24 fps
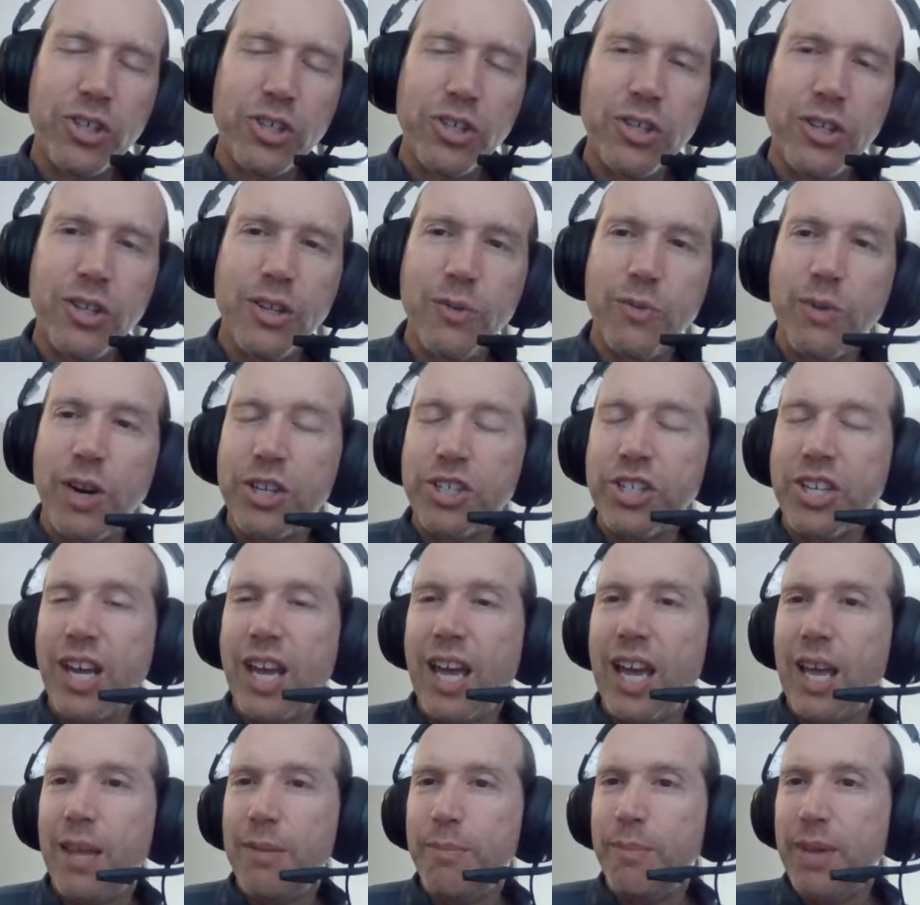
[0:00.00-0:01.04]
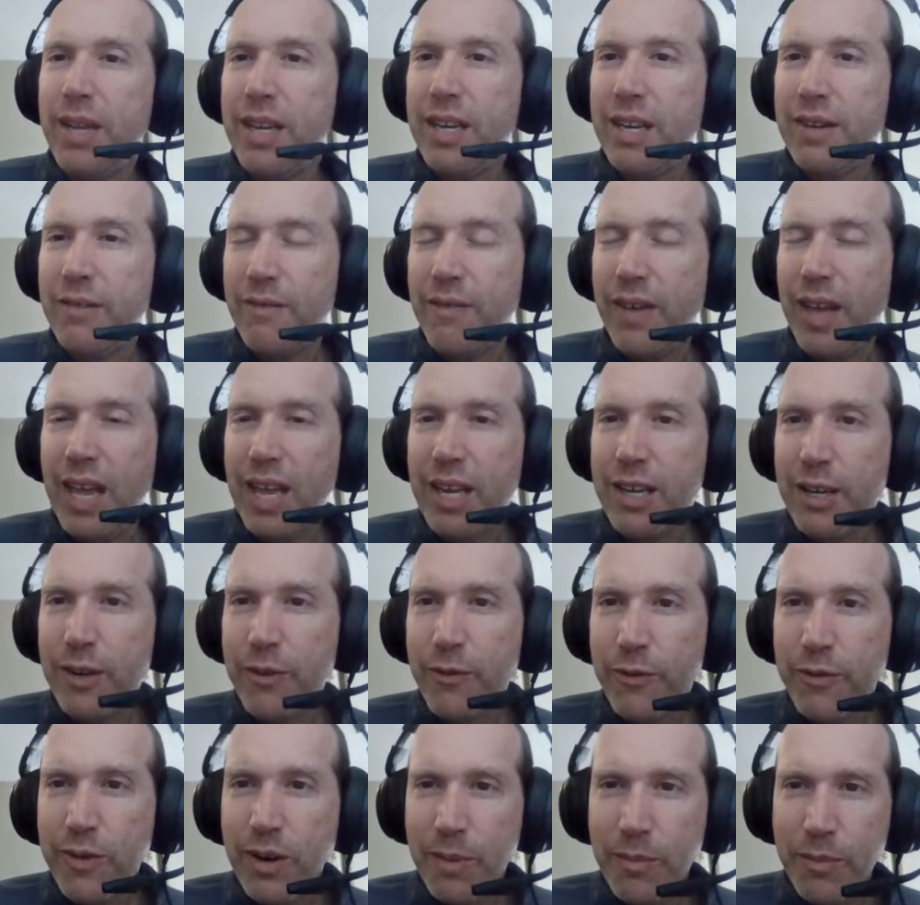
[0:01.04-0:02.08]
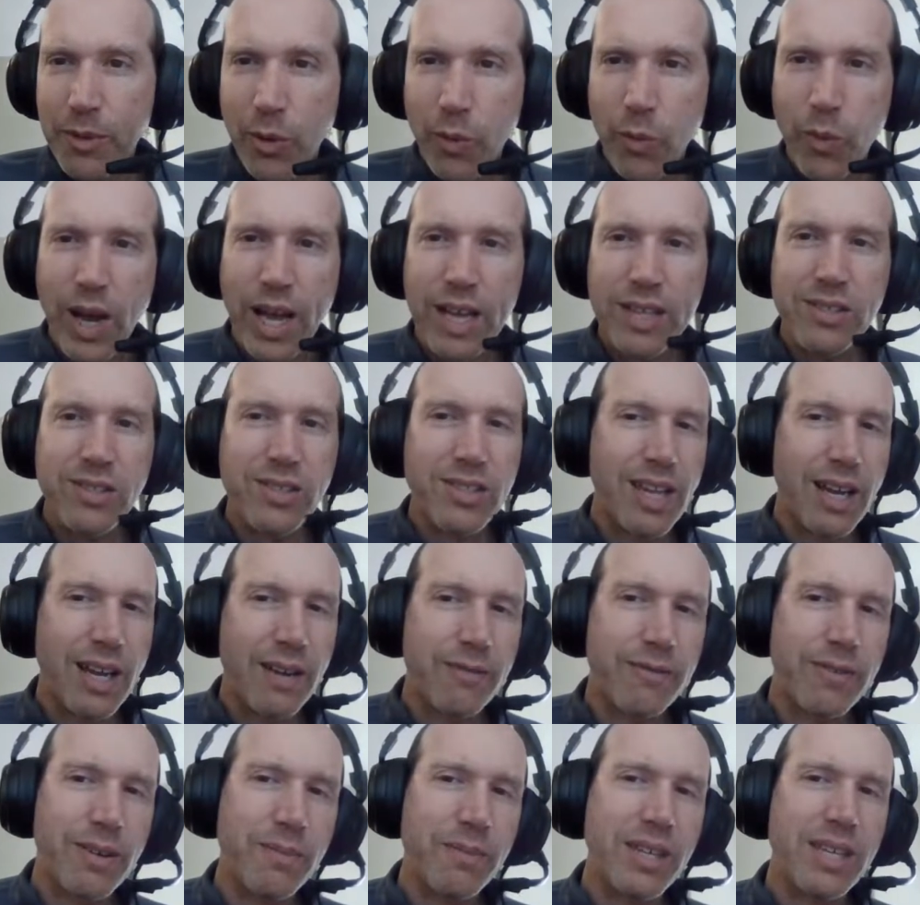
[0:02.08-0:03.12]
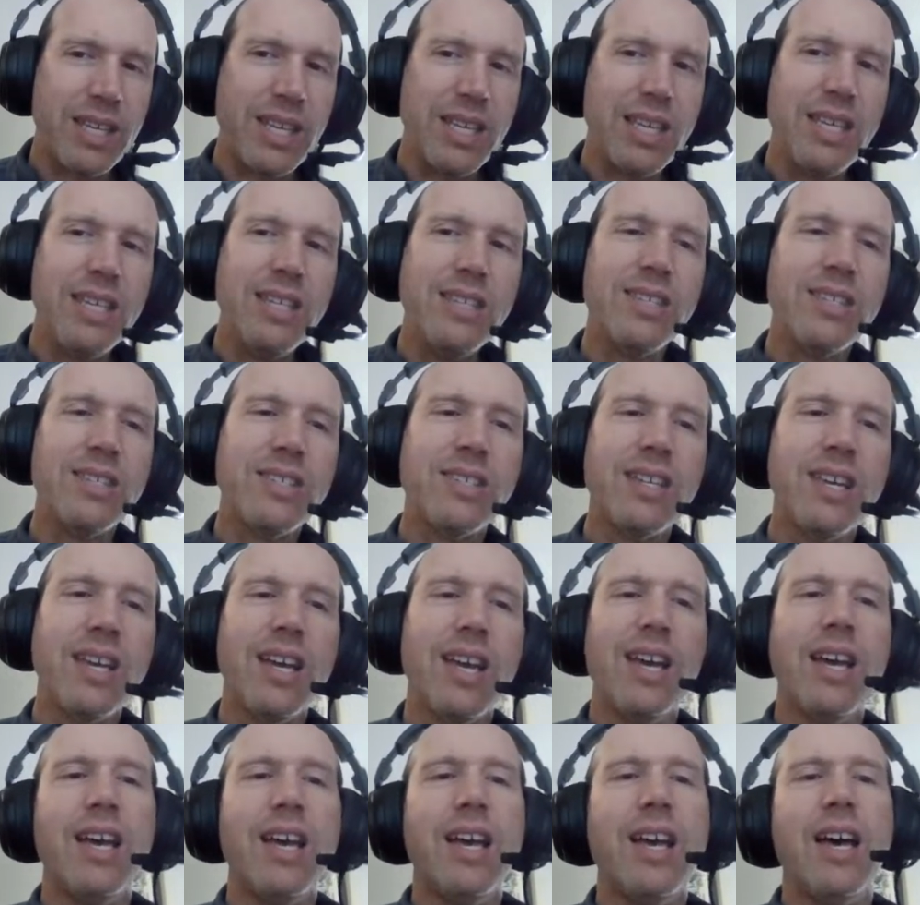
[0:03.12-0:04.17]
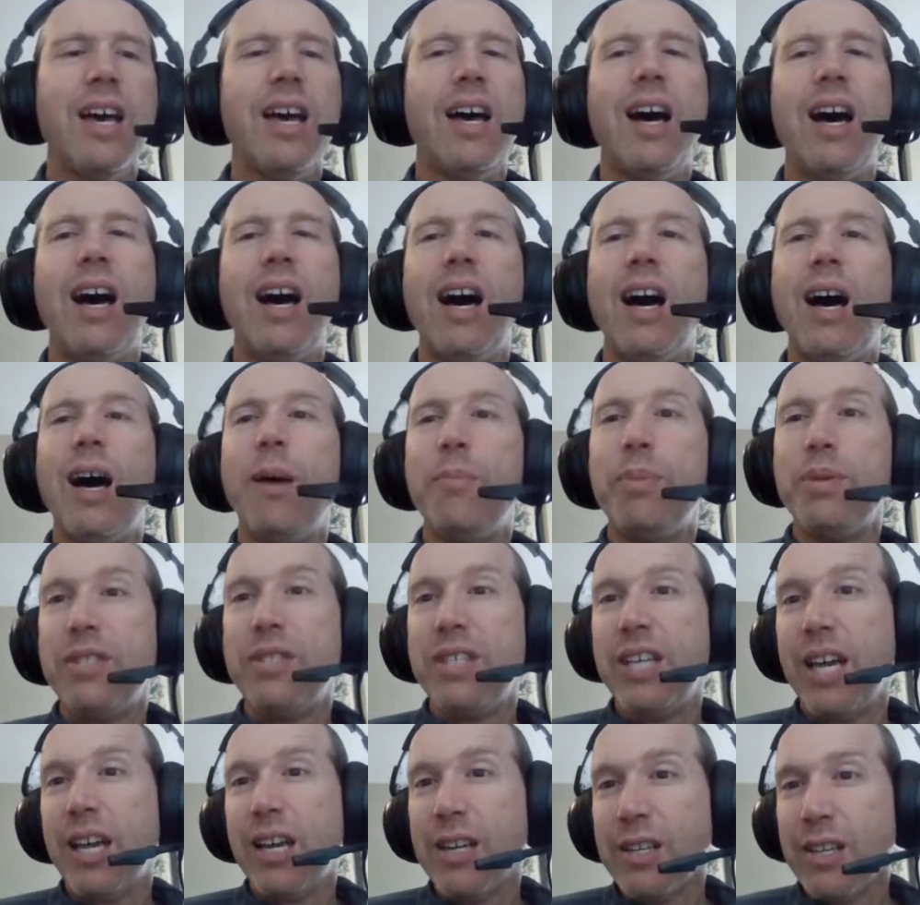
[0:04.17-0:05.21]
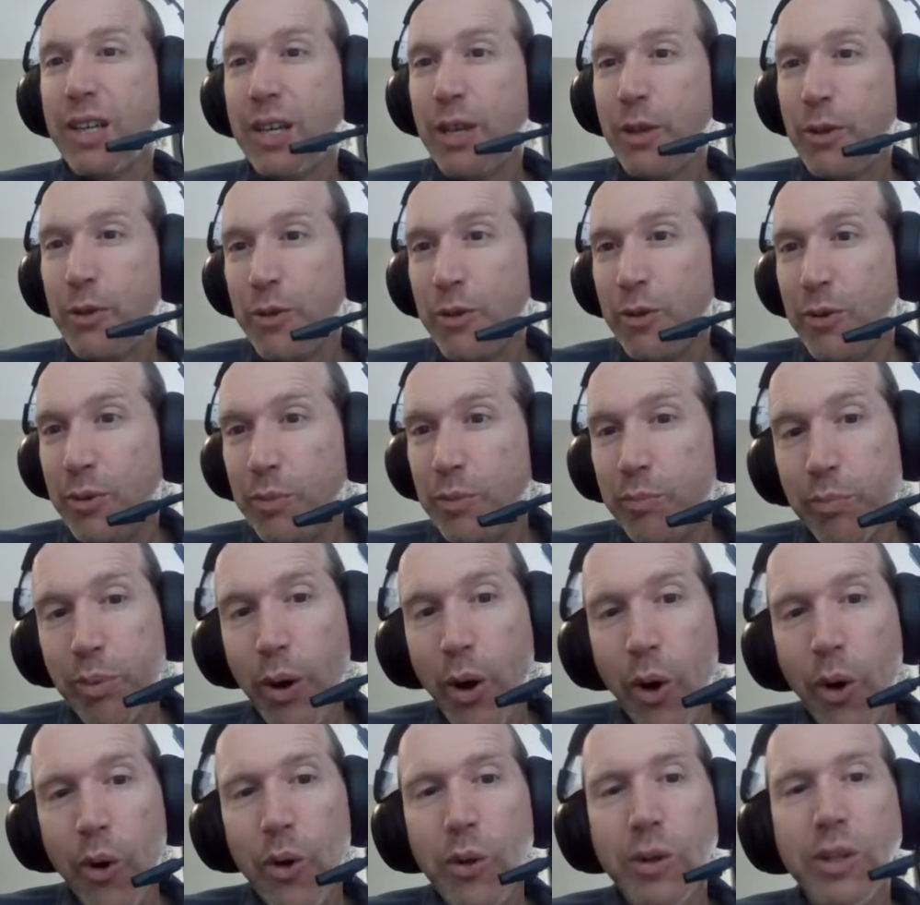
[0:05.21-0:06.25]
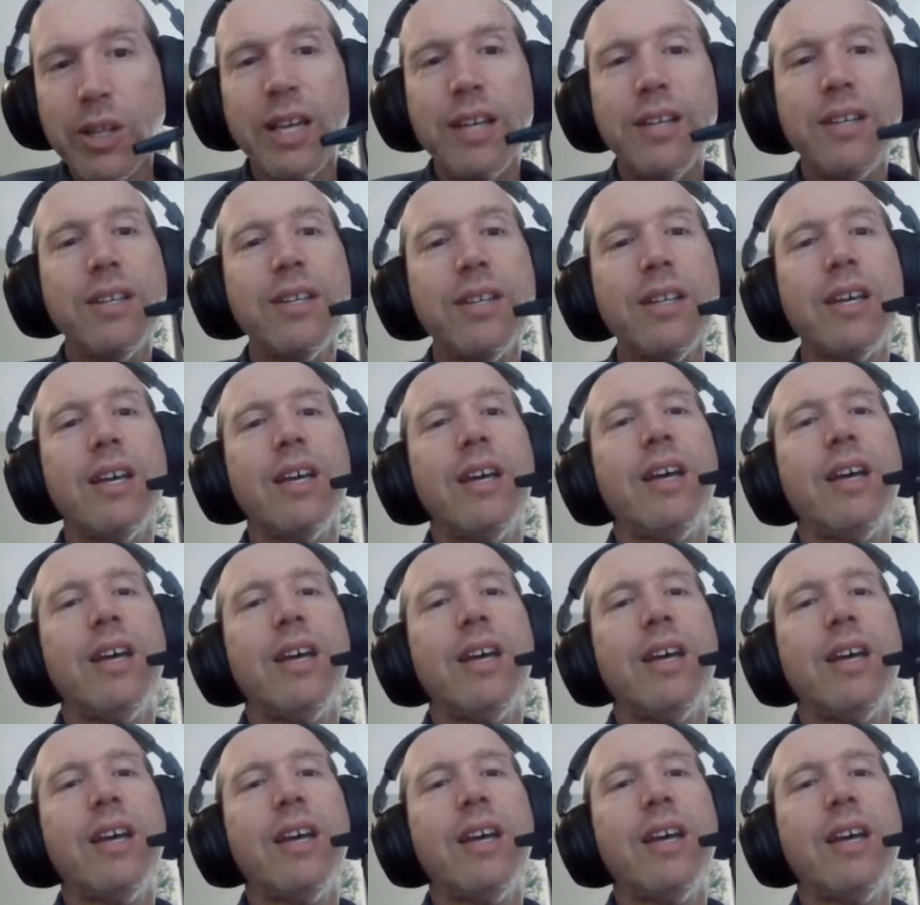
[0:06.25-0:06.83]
Russia had been invaded from the west, not from the east, particularly through Poland.